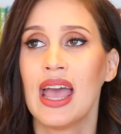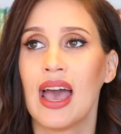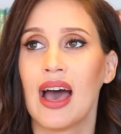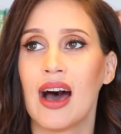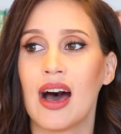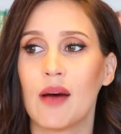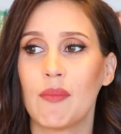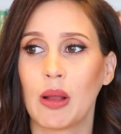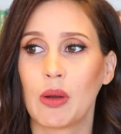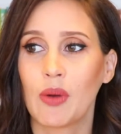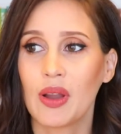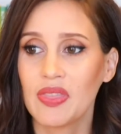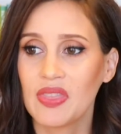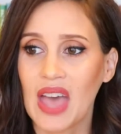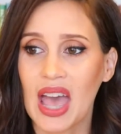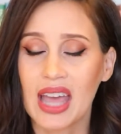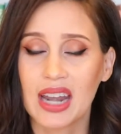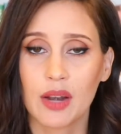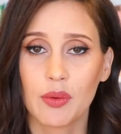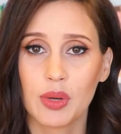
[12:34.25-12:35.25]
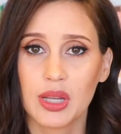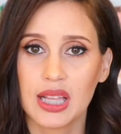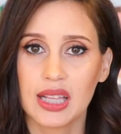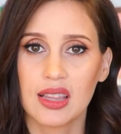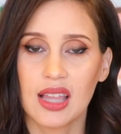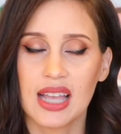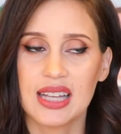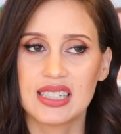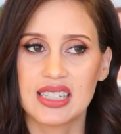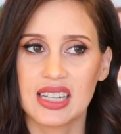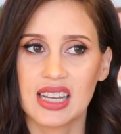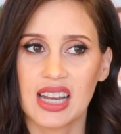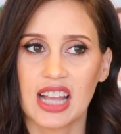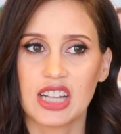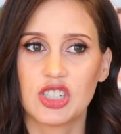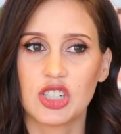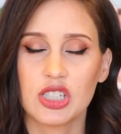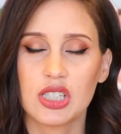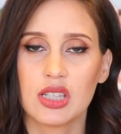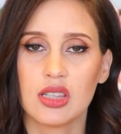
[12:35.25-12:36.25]
Um, I read that and I really liked it.
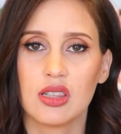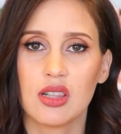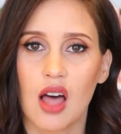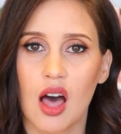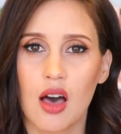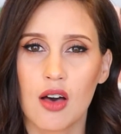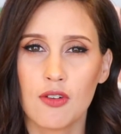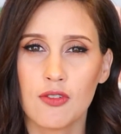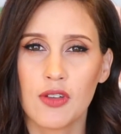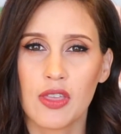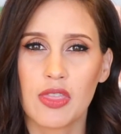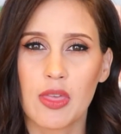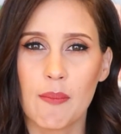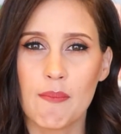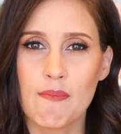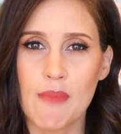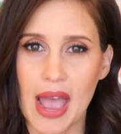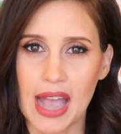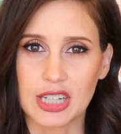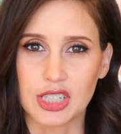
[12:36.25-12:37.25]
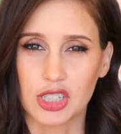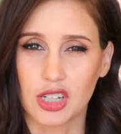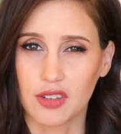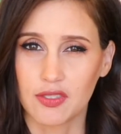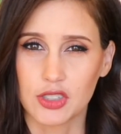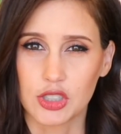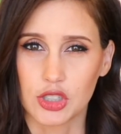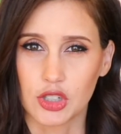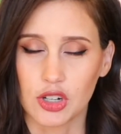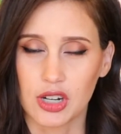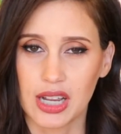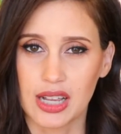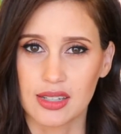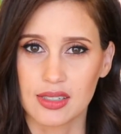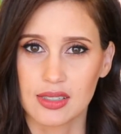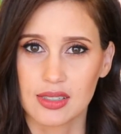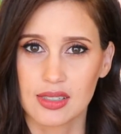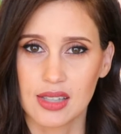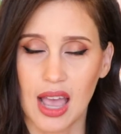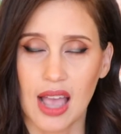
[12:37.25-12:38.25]
I just love the magic of a
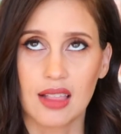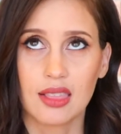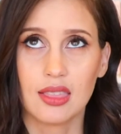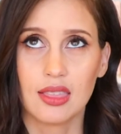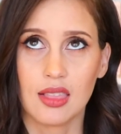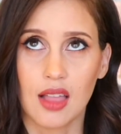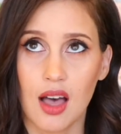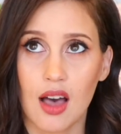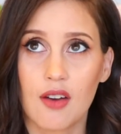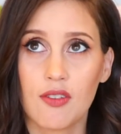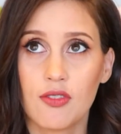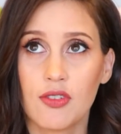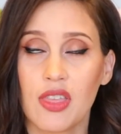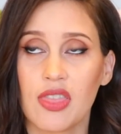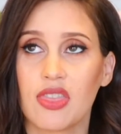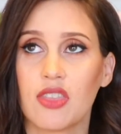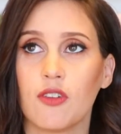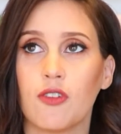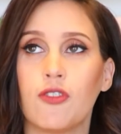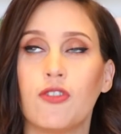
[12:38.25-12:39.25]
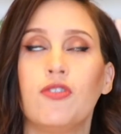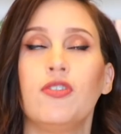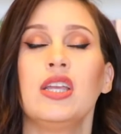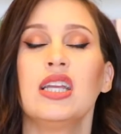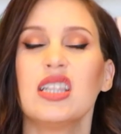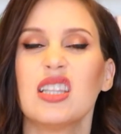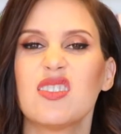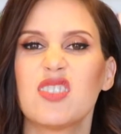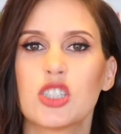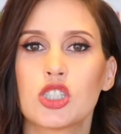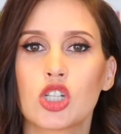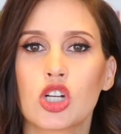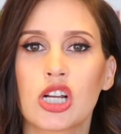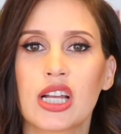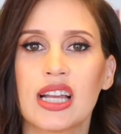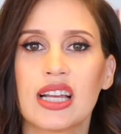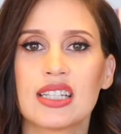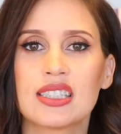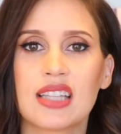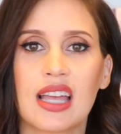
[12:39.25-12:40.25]
circus. I love the feel of a
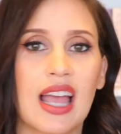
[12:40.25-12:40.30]
circus.